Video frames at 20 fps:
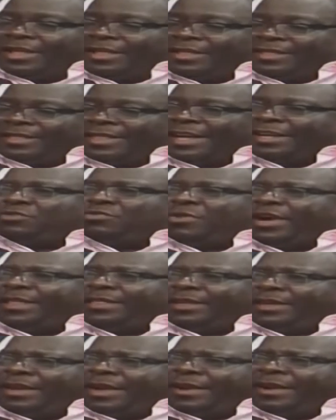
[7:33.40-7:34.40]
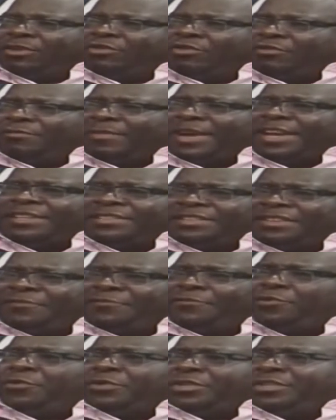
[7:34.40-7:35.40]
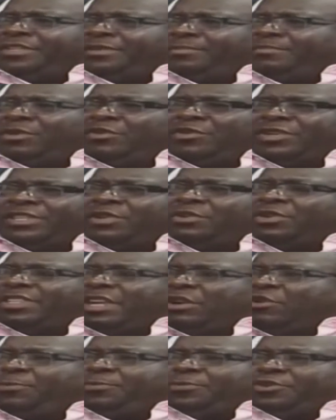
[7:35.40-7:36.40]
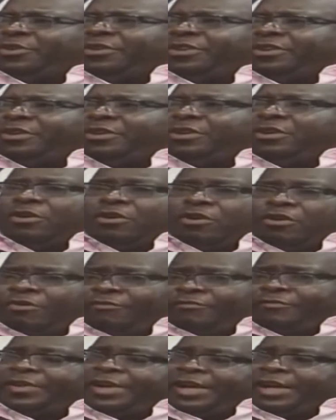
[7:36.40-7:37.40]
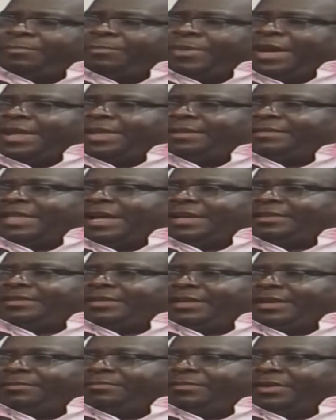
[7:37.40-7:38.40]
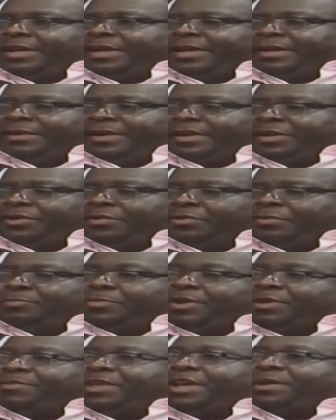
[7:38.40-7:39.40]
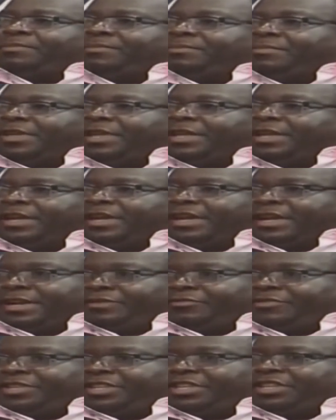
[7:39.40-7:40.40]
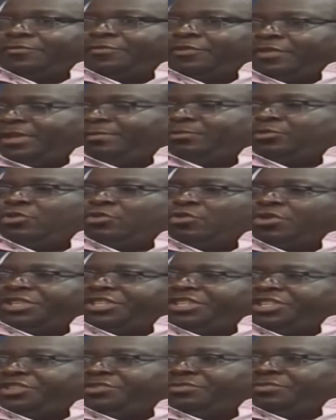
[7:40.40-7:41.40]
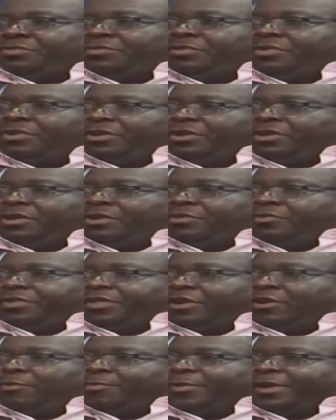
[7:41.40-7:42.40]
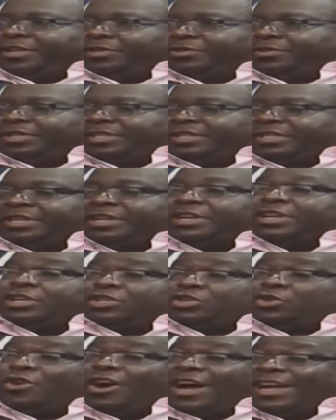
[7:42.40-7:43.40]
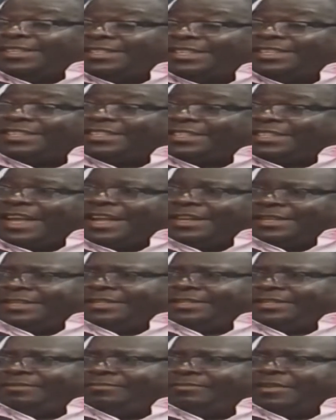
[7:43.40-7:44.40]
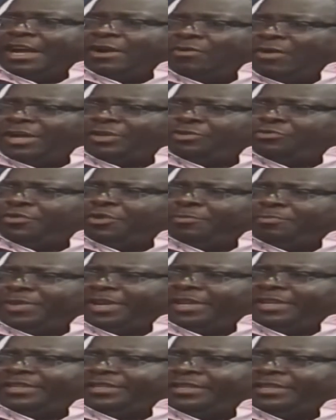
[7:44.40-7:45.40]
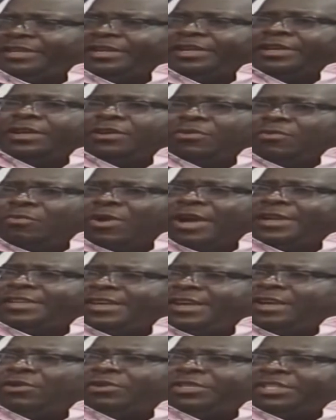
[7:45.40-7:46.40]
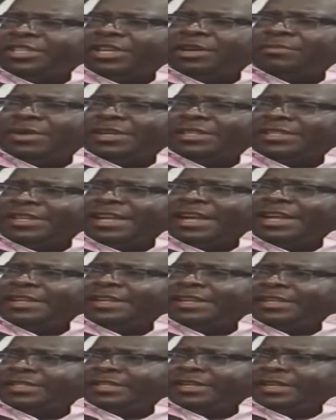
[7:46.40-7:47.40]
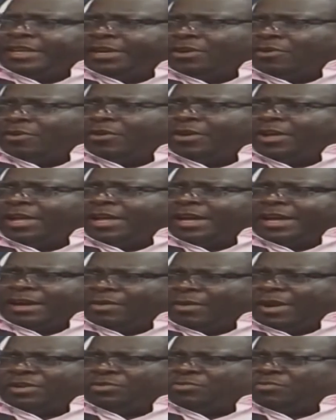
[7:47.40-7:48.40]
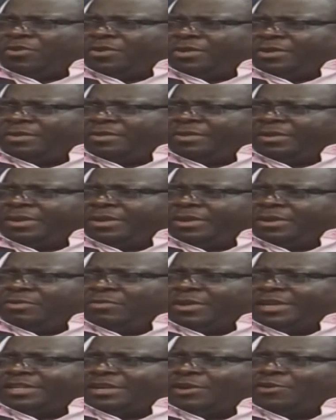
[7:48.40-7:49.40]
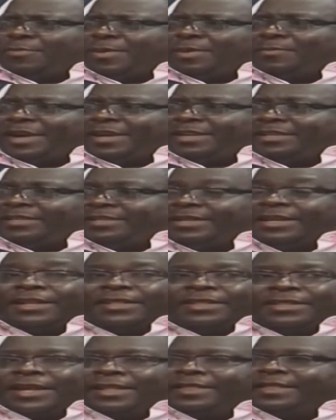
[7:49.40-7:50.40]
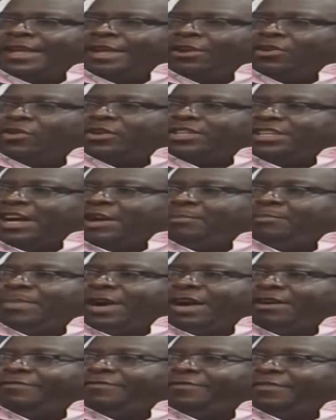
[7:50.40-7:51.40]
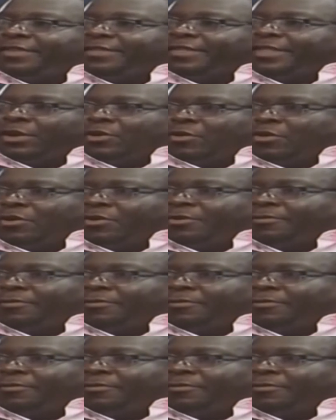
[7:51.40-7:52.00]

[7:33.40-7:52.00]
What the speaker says: that's why the Director of Mines refused, because there was an option of buying that premium electricity for them to continue with the operations. So as it stands, I want to repeat, what LCM has done is illegal. And I want to warn Luanshya Copper Mines that they are not above the law.